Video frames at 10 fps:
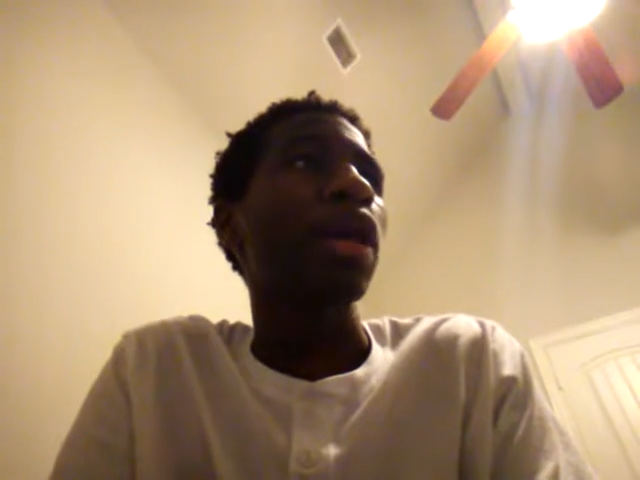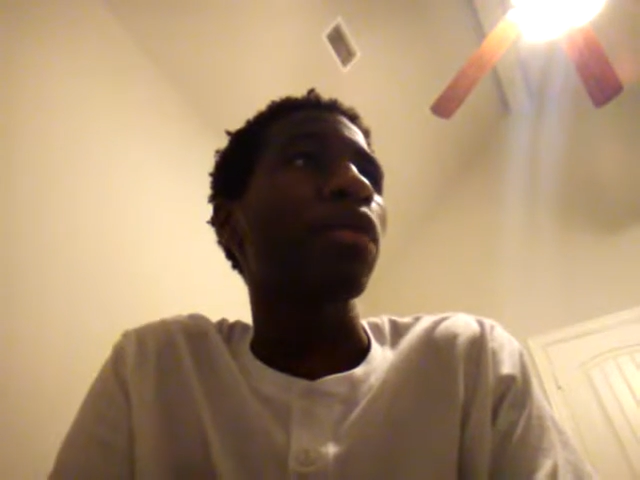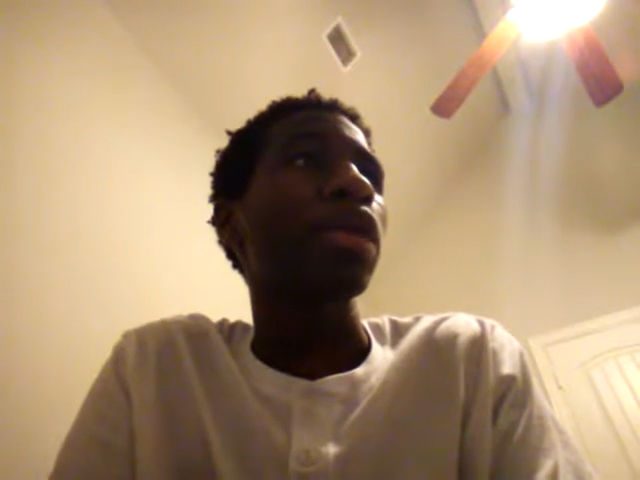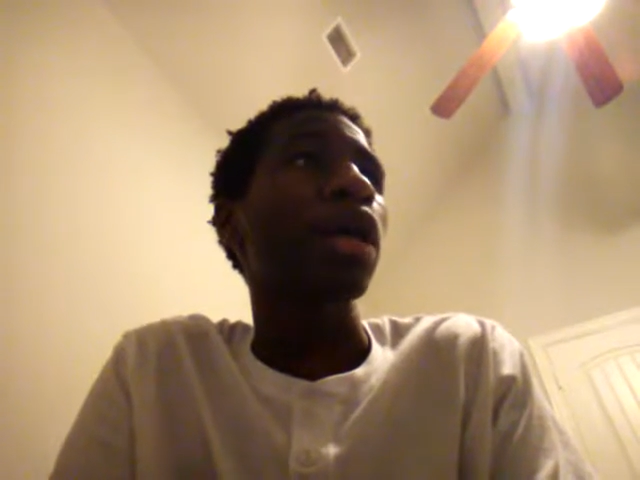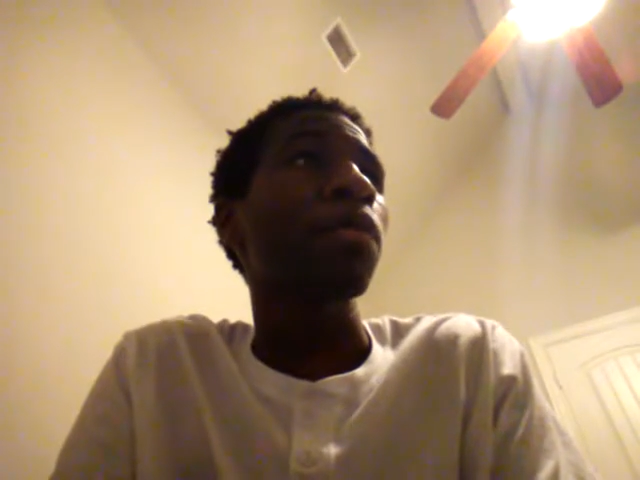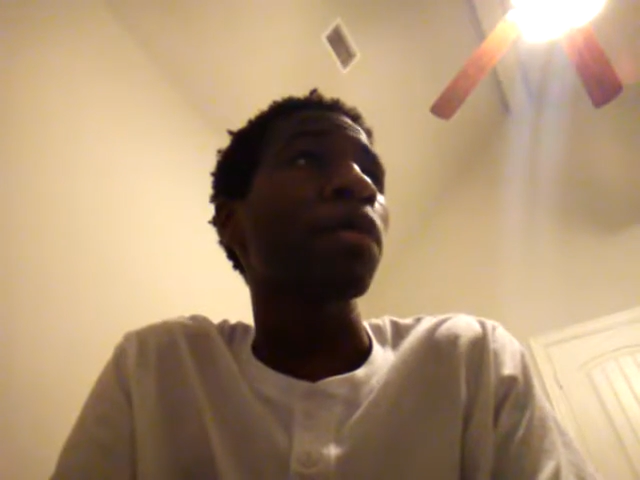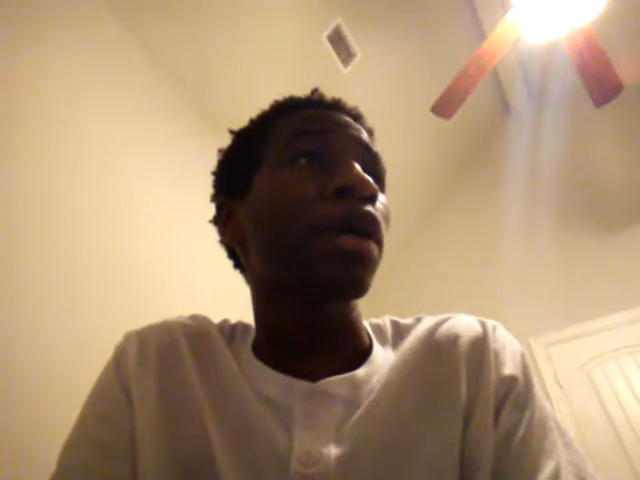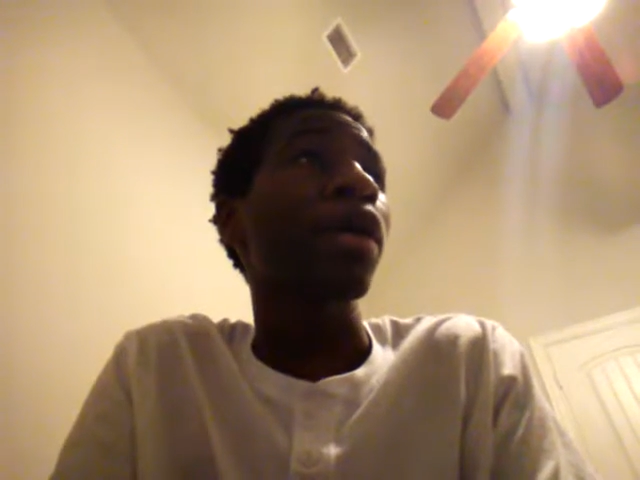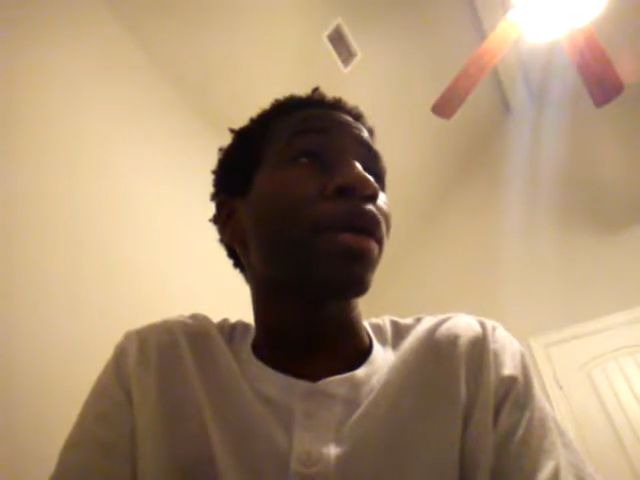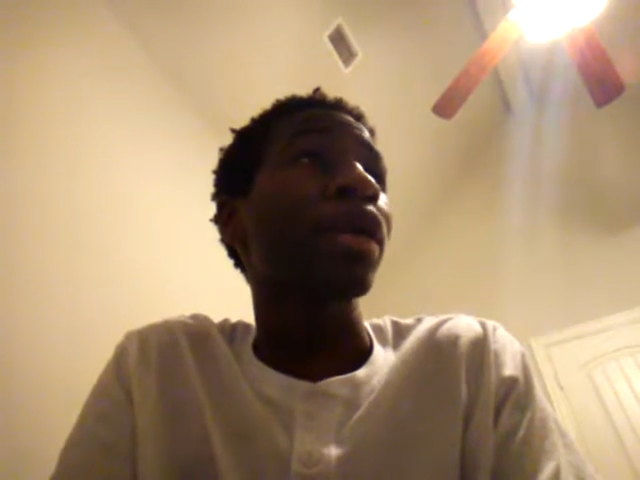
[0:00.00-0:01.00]
how young
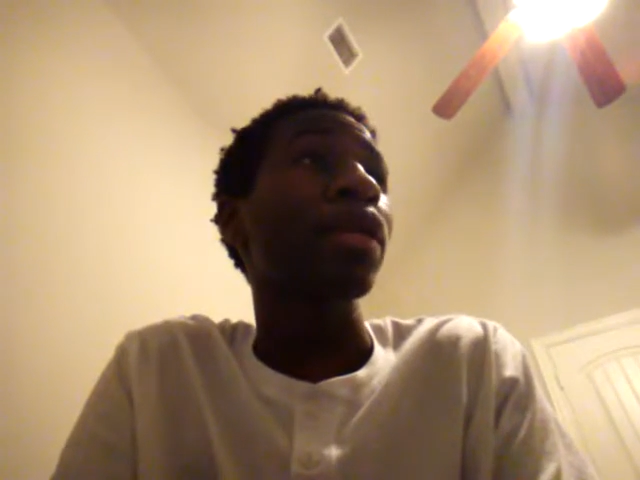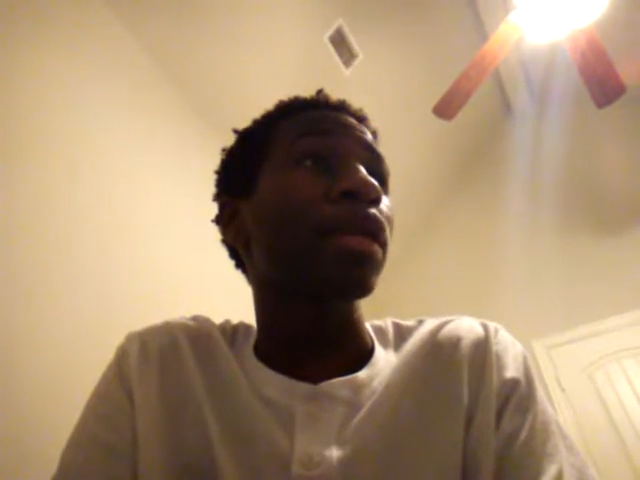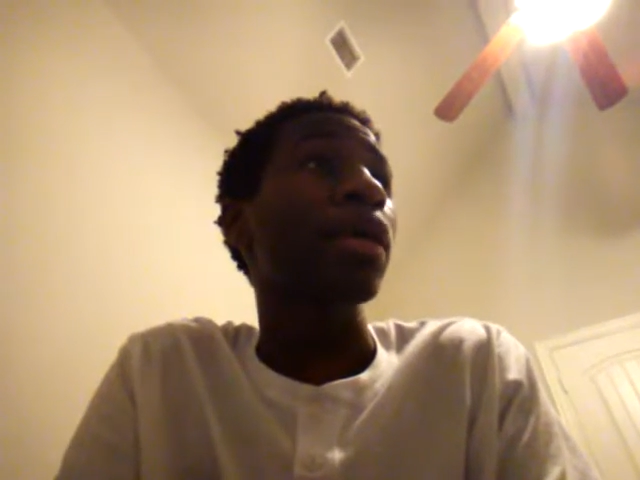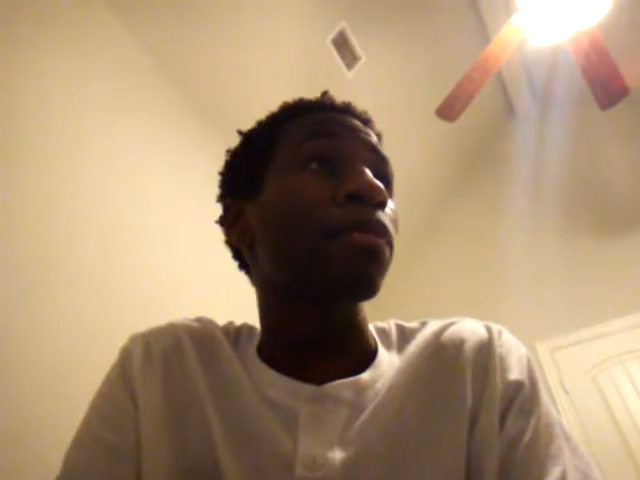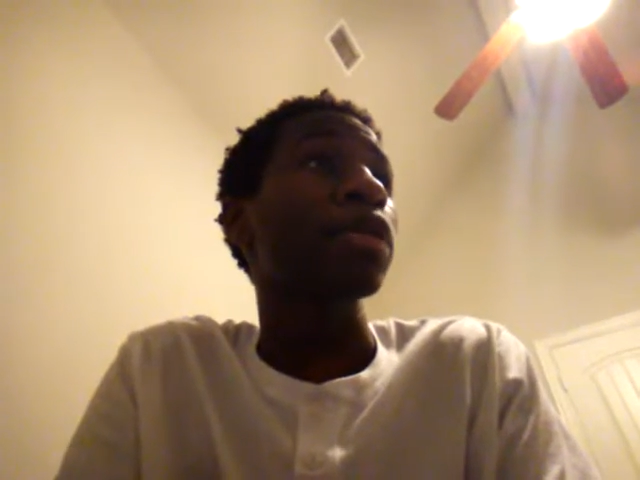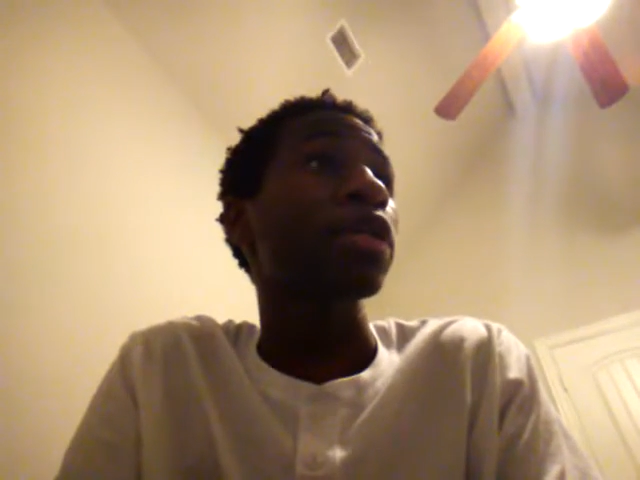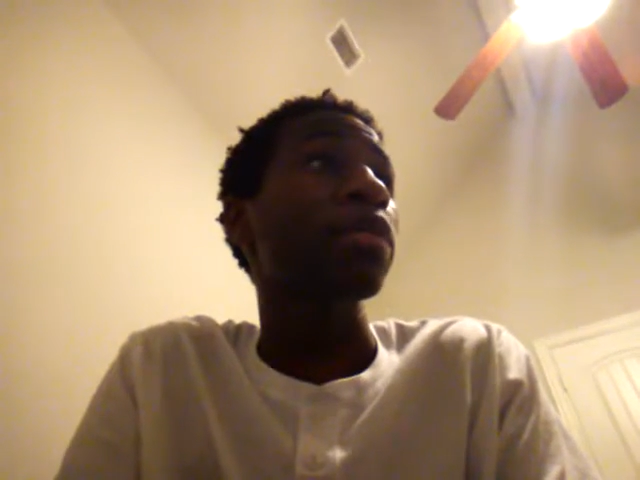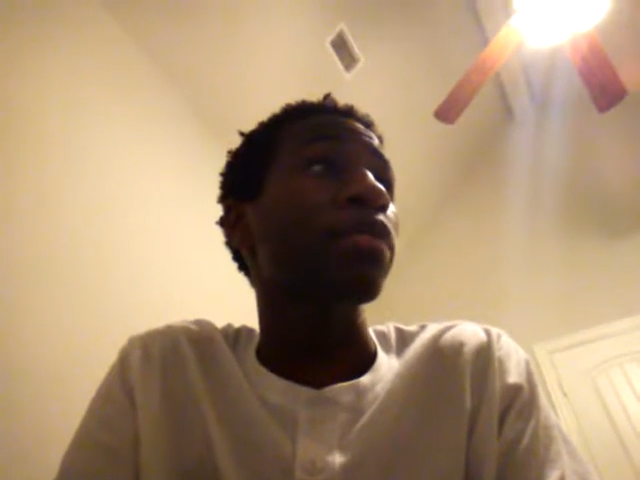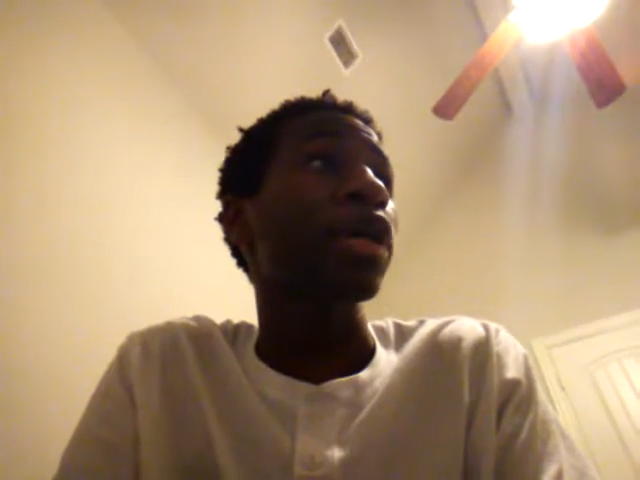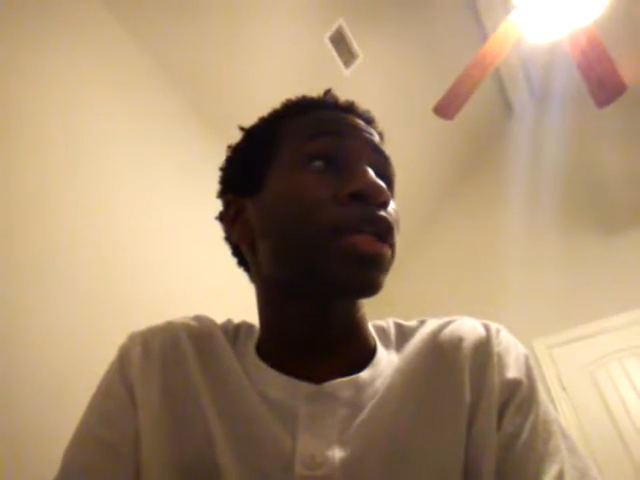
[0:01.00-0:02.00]
we are and that we
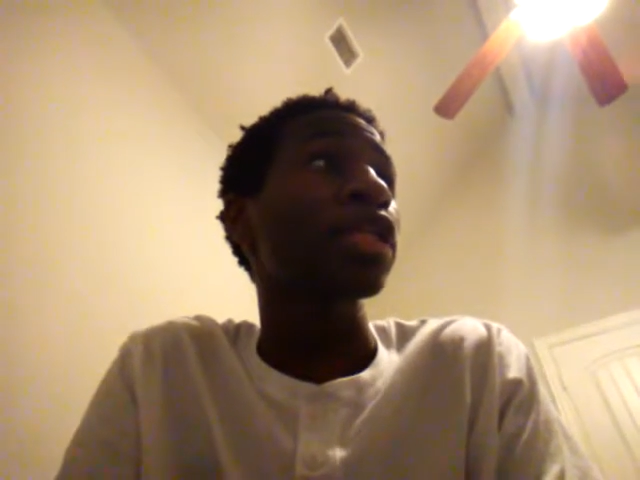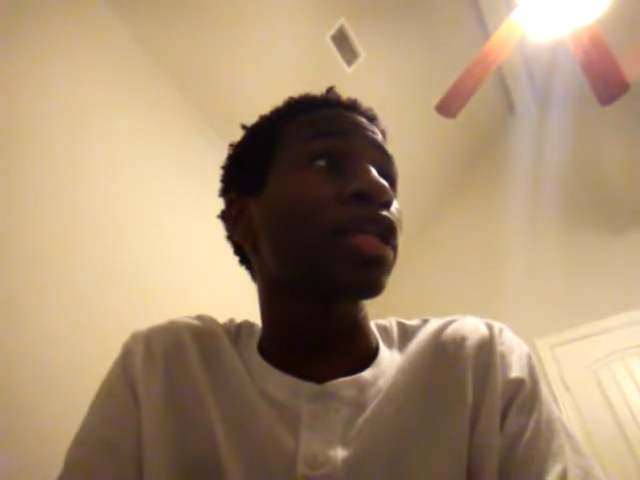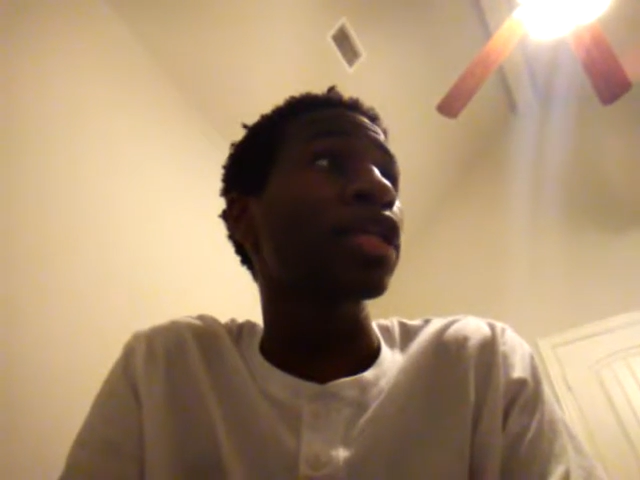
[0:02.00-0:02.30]
shouldn't be rushing